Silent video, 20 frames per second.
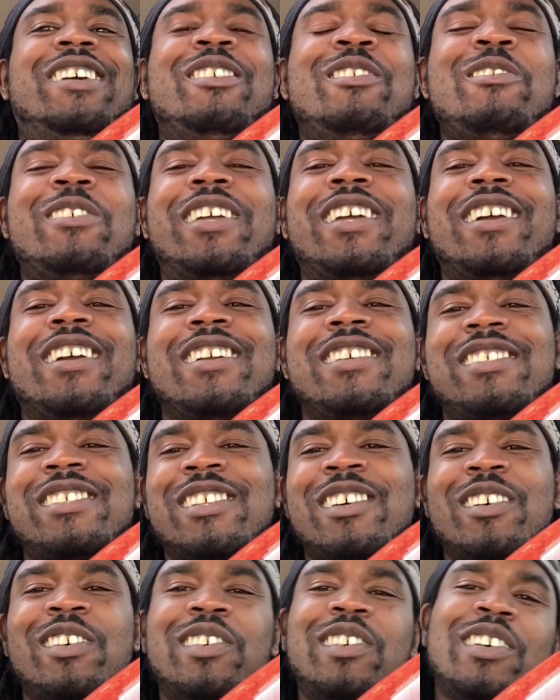who cares?
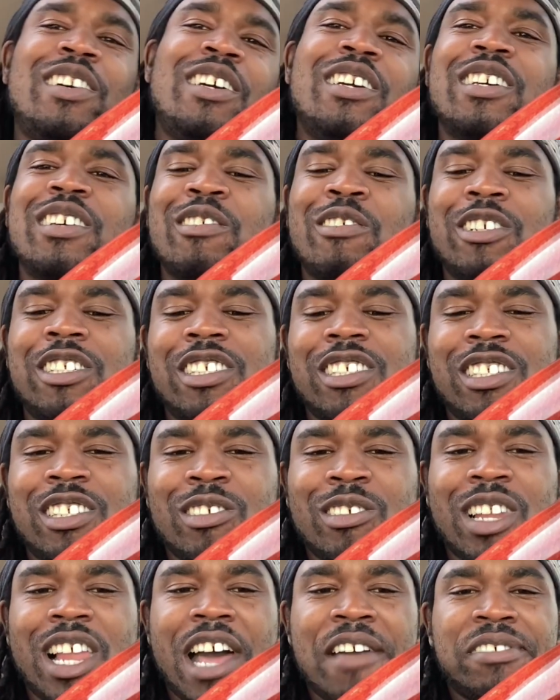So we just
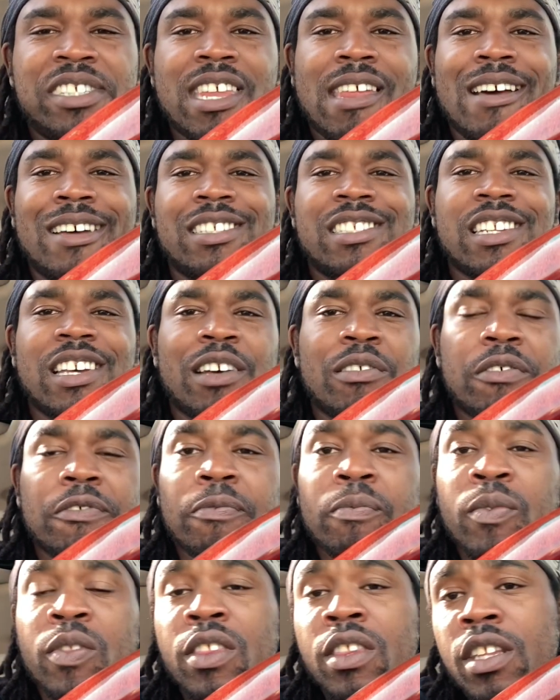do lifestyle stuff.
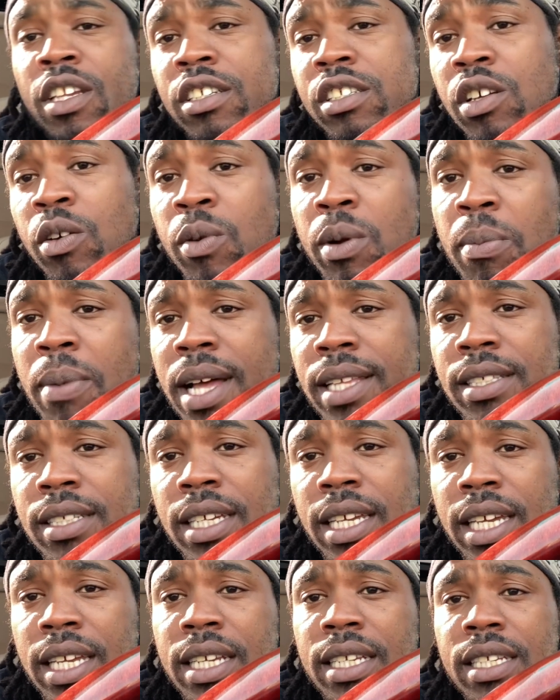So we're about to
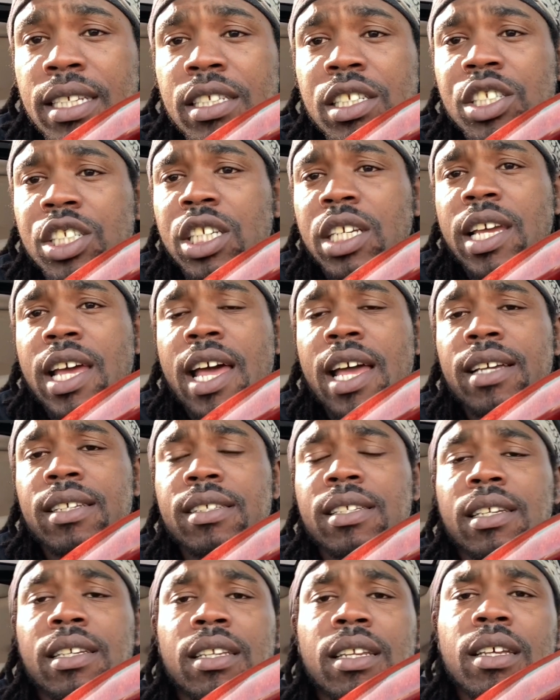get in this
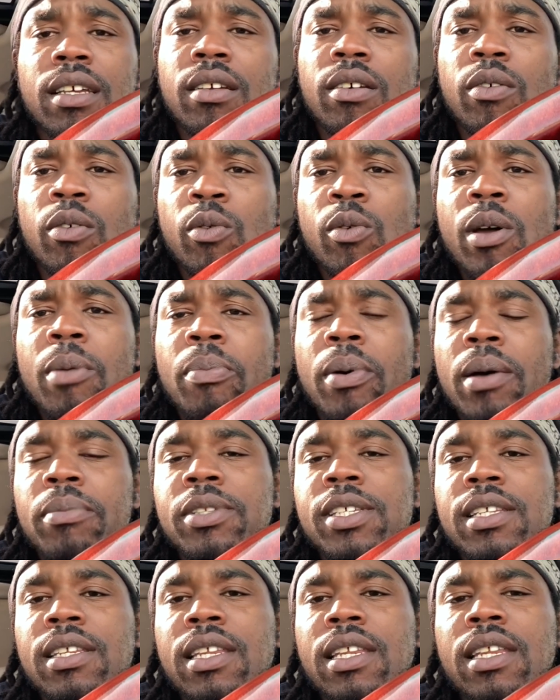GX and whip up
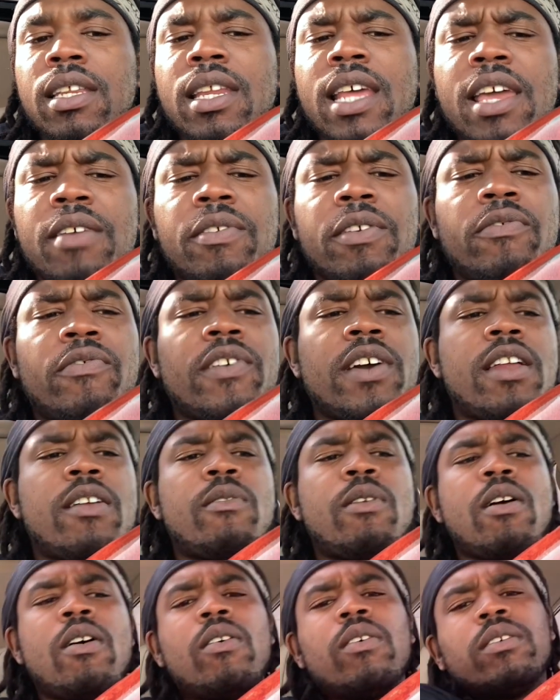to Navy
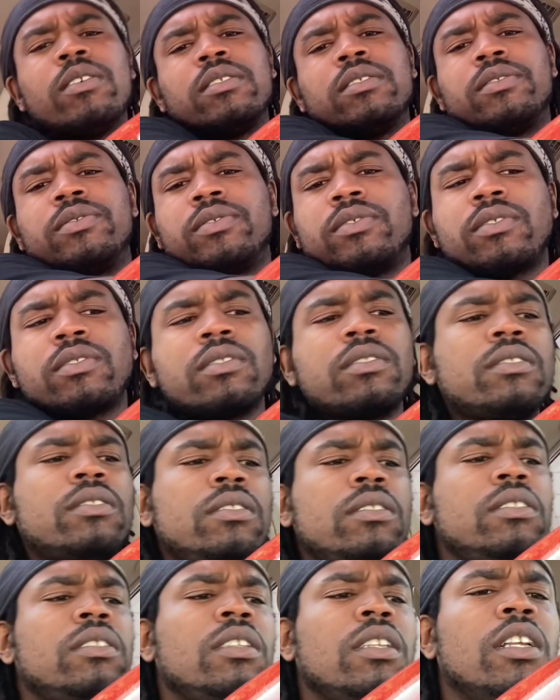Federal.
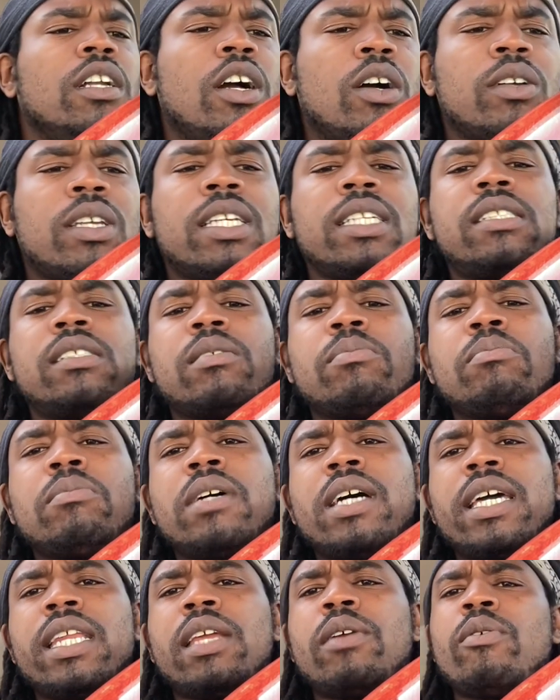Go get some
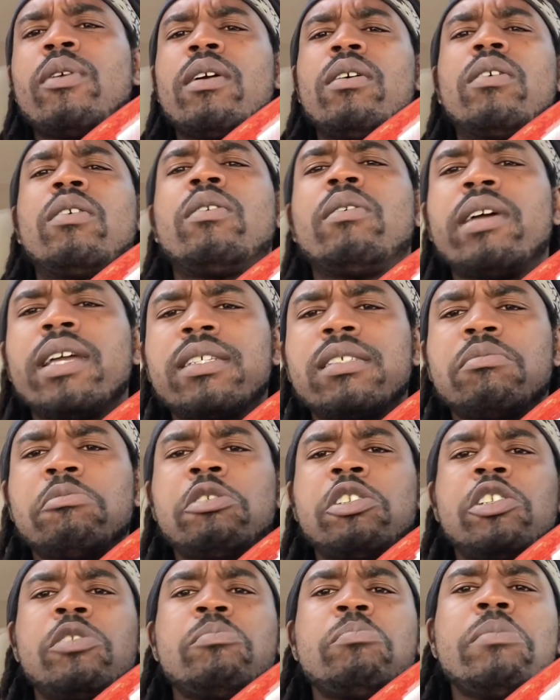money real quick, some
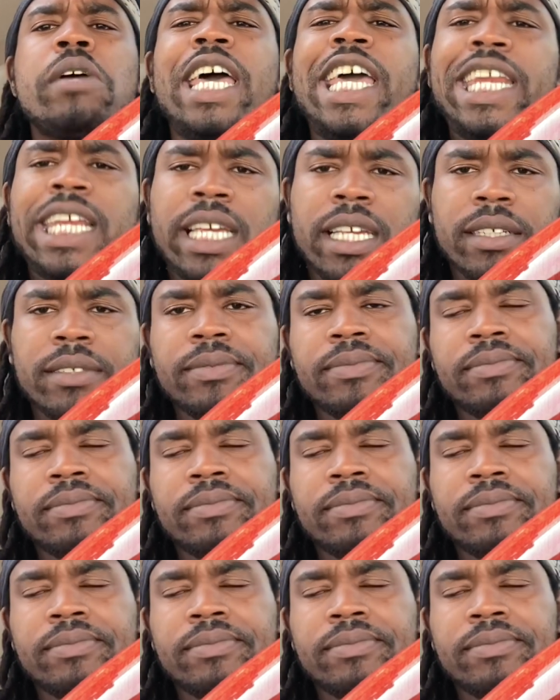shmoney